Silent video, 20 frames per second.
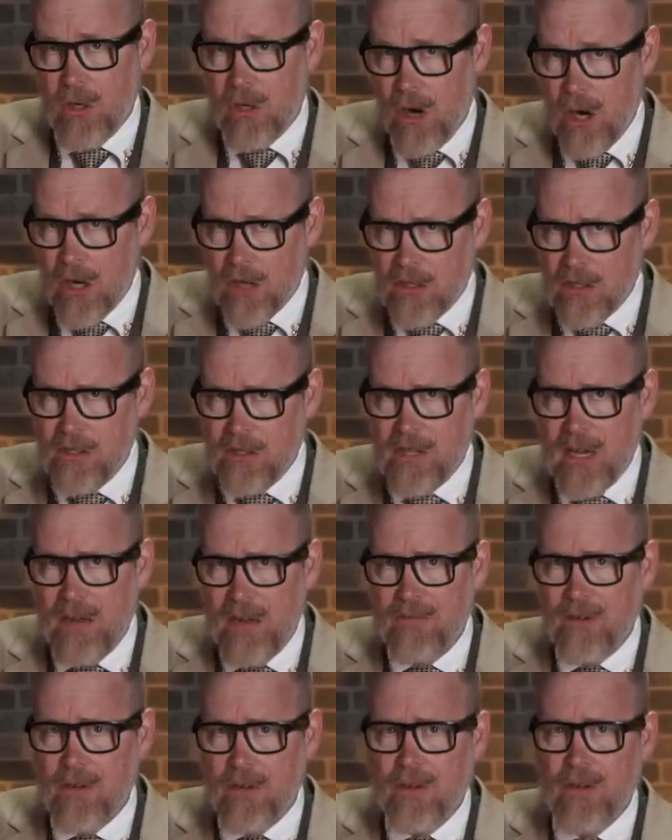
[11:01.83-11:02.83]
Regardless,
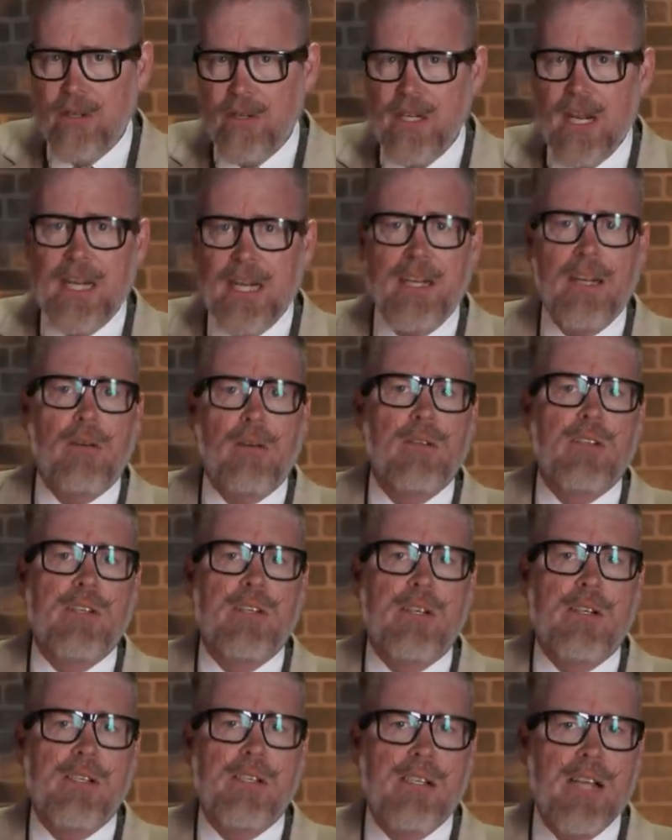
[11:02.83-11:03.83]
after the technical
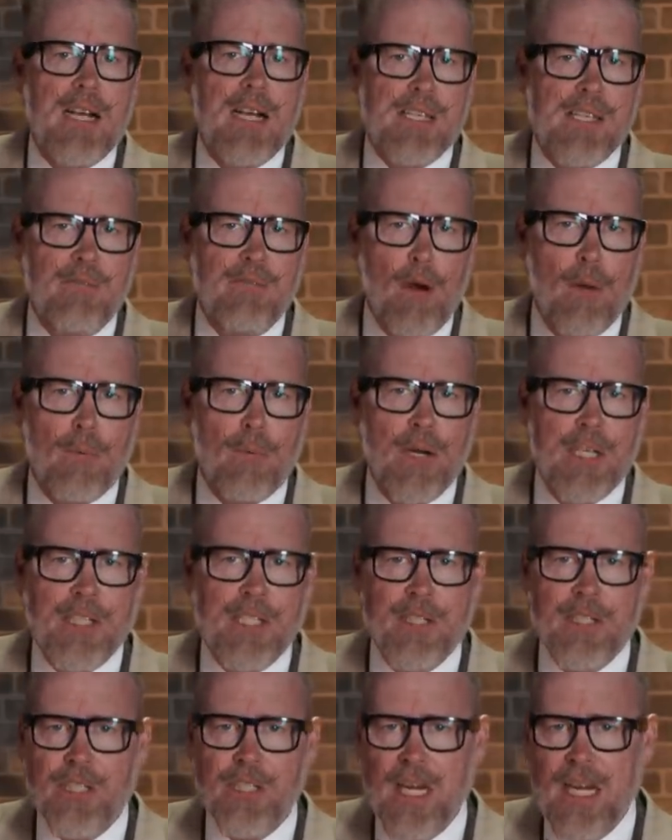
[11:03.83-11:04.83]
success of
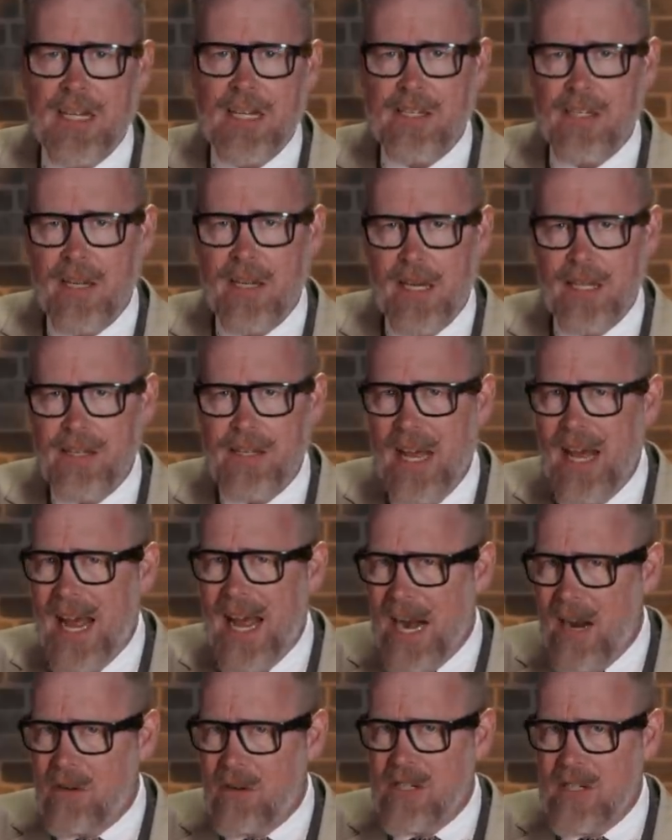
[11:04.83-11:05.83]
Operation Chastise,
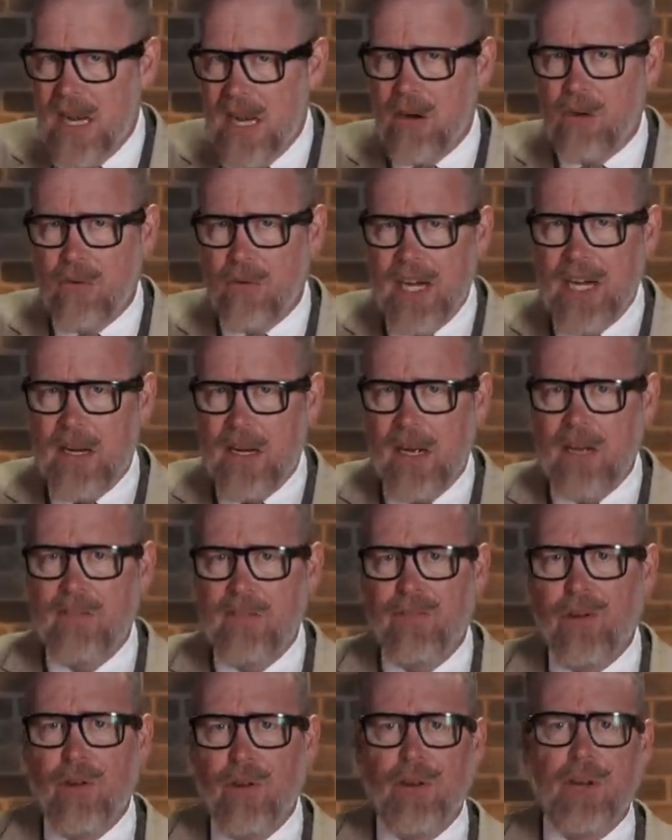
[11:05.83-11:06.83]
Harris now greenlights
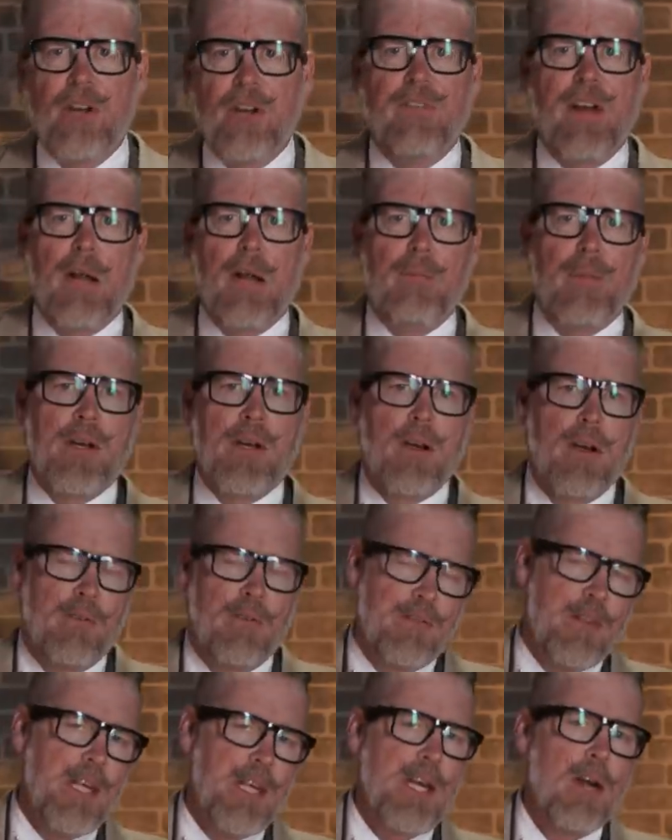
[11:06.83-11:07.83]
further development
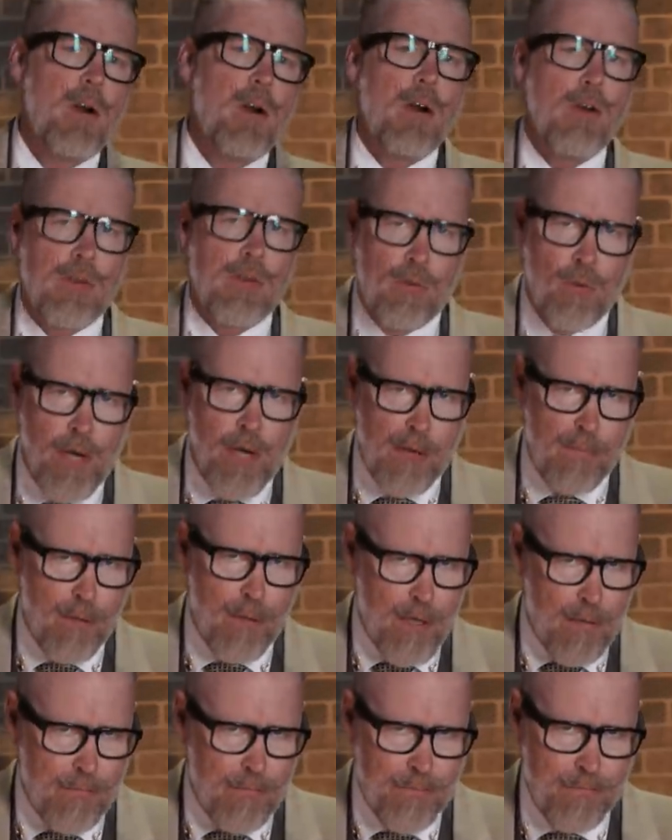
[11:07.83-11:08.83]
of the earthquake
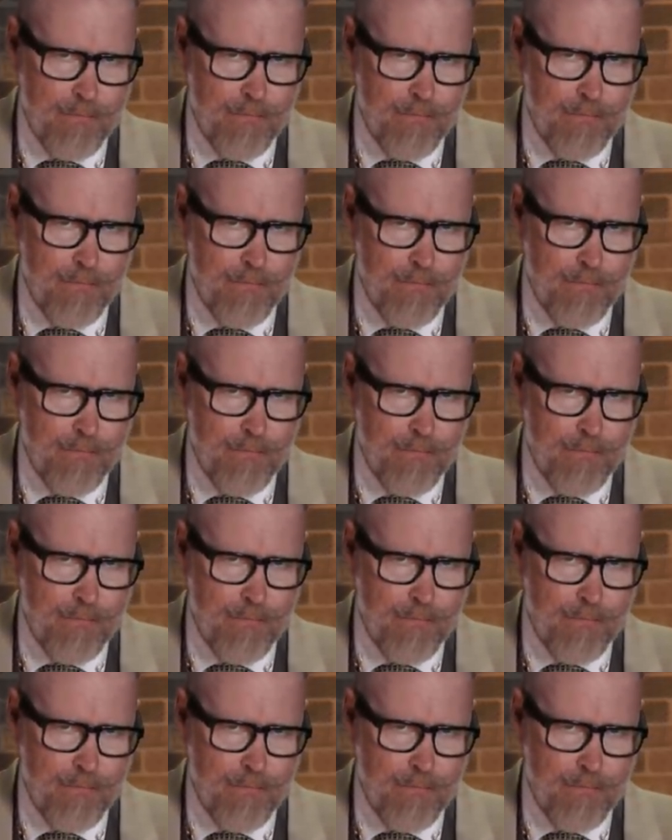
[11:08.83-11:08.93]
bomb.